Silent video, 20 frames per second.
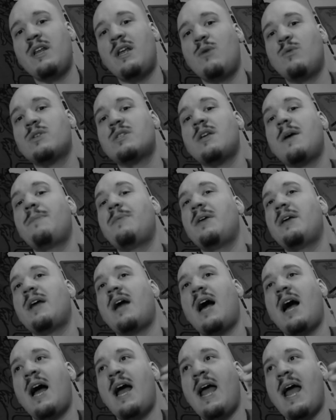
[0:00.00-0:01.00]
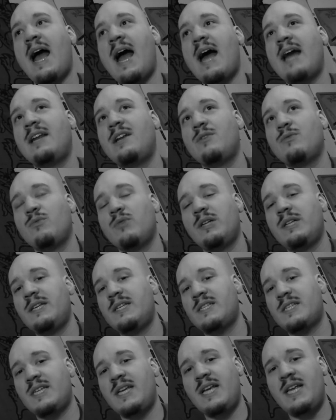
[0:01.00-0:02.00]
It was something I hadn't really
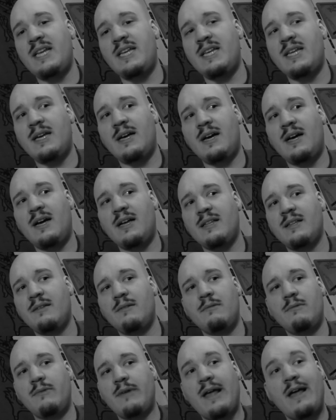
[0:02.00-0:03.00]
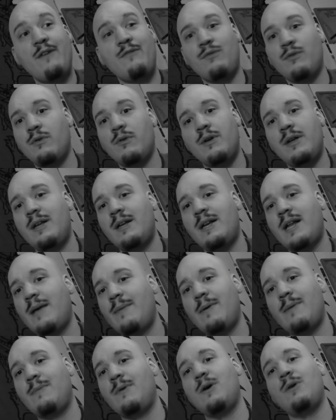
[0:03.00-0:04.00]
seen ever in an
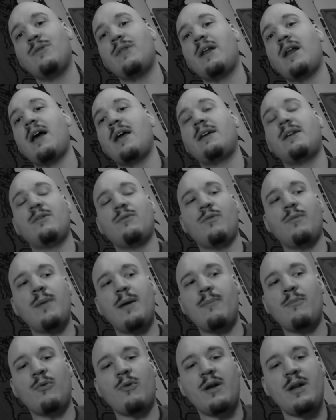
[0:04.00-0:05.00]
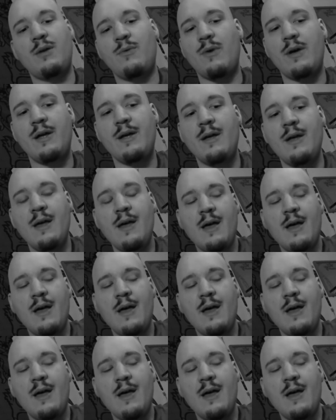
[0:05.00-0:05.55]
MMO that I can remember anyway.